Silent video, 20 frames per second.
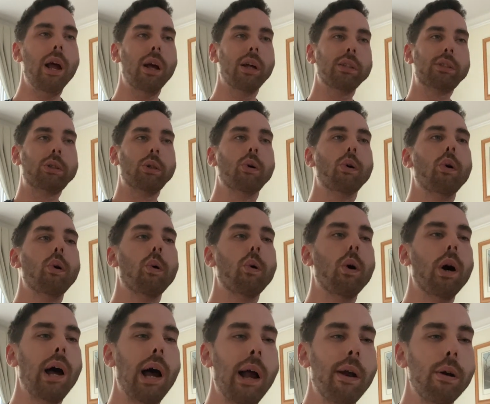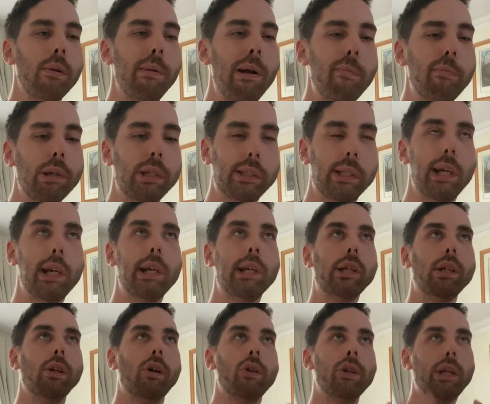So I remember
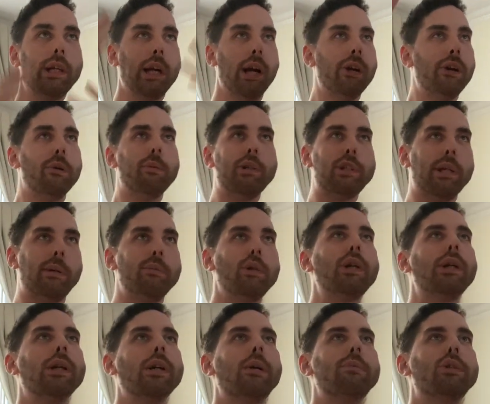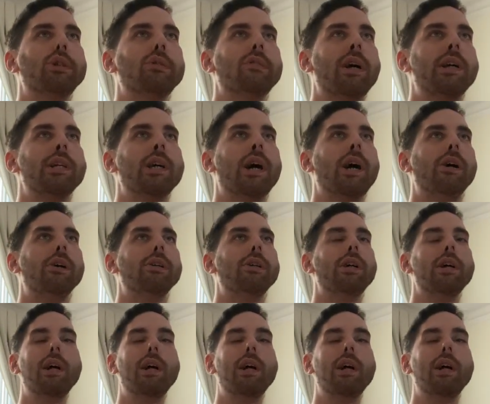sitting on the counter, which I'm looking up to right now,